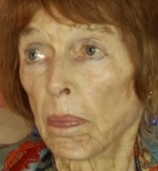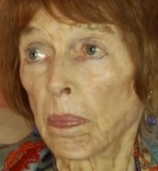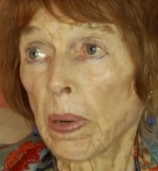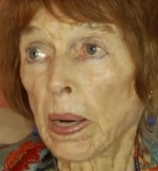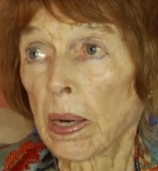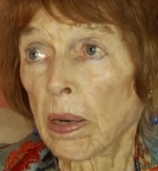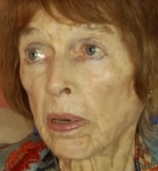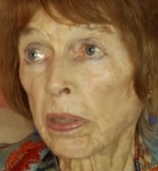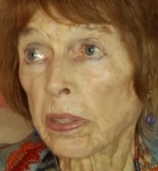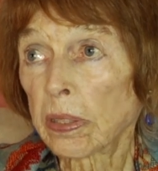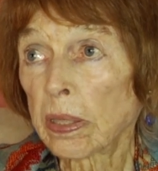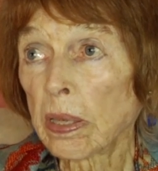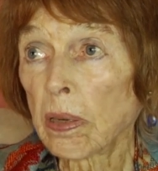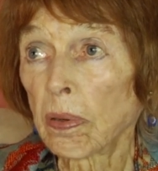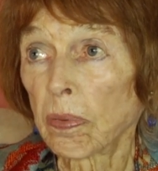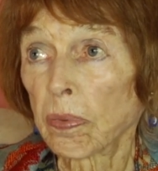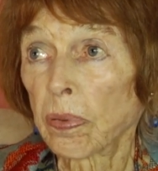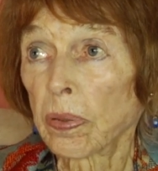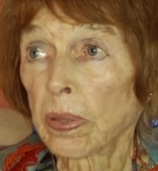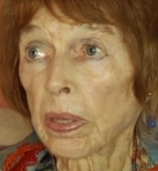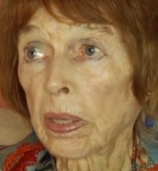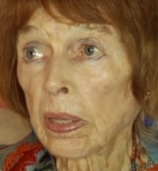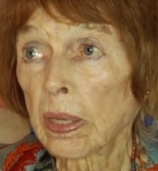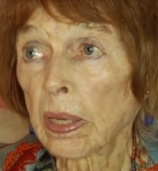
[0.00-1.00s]
by
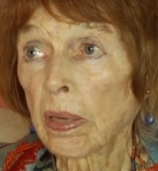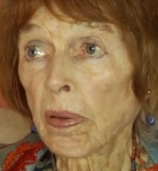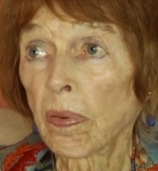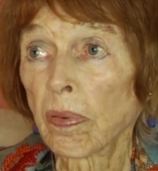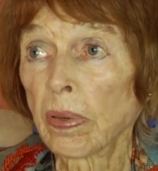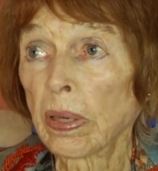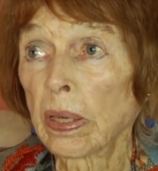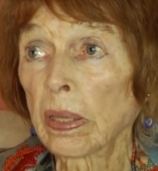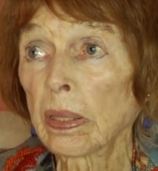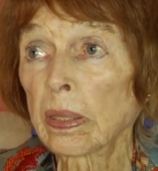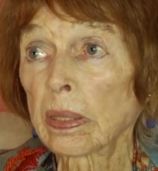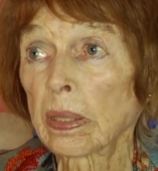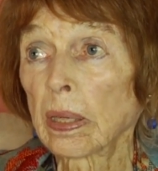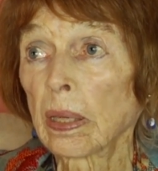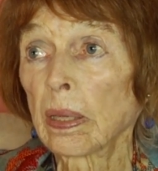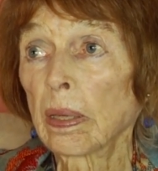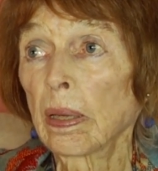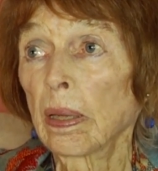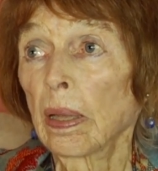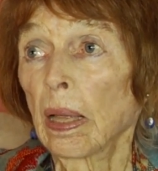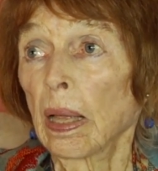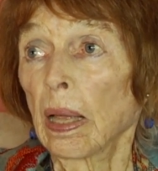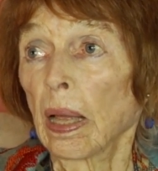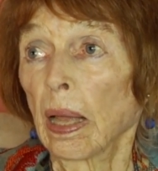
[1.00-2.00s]
ourselves with our governess,
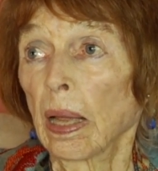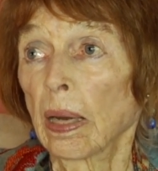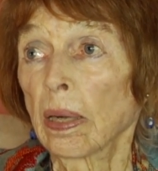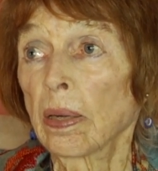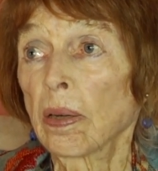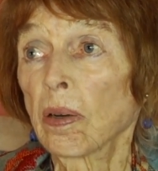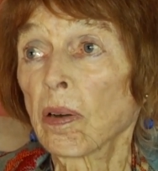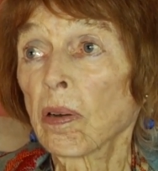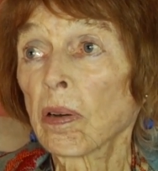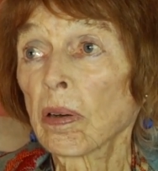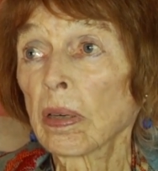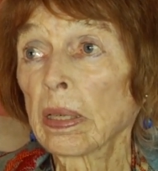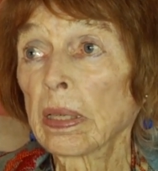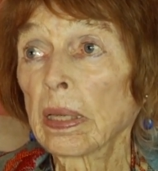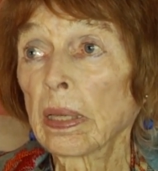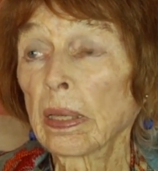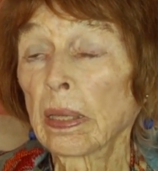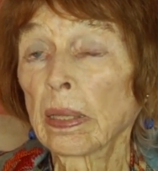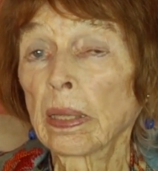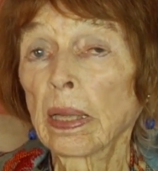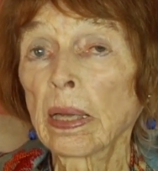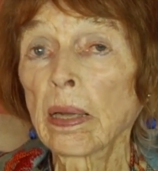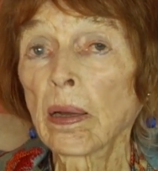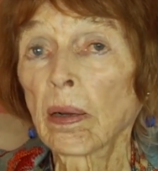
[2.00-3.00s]
and and early,
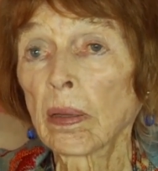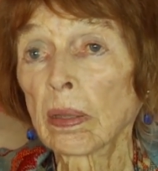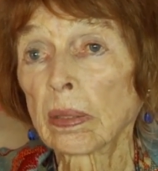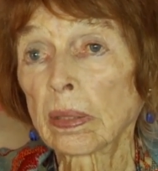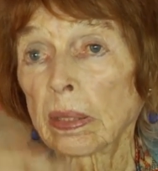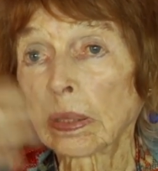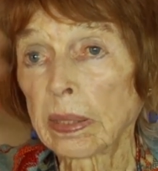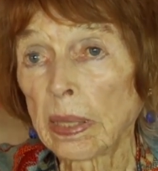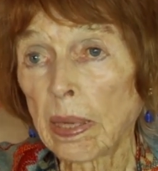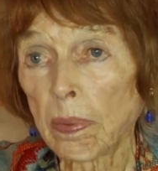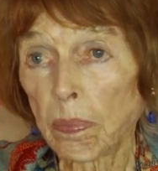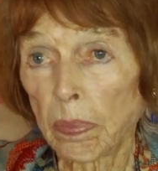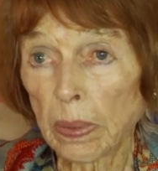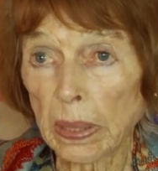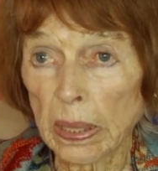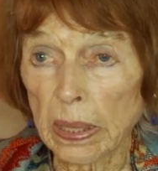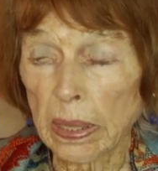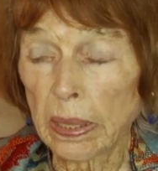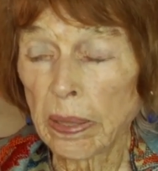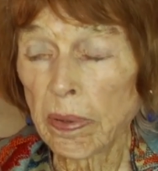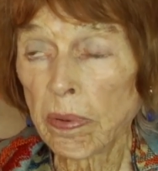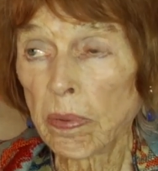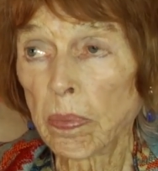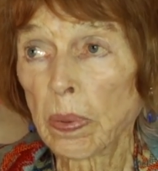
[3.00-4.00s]
and they all slept
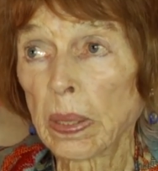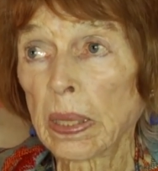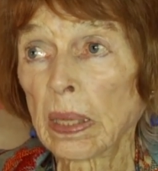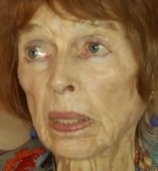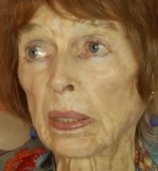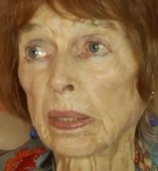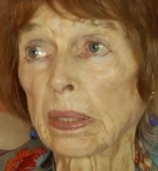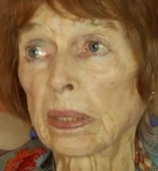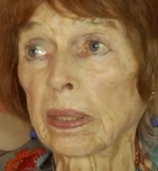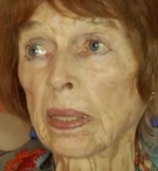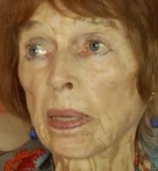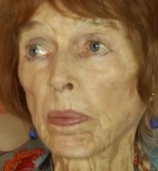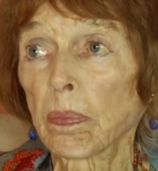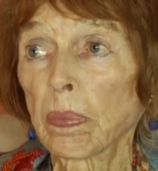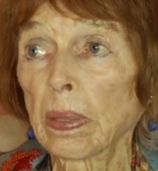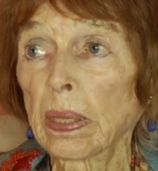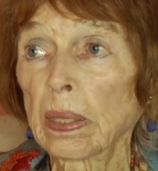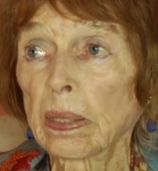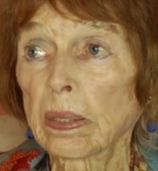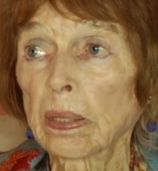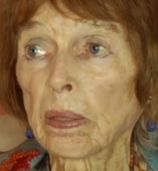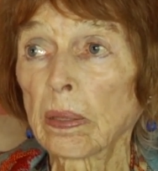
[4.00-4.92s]
late. Everybody else slept late.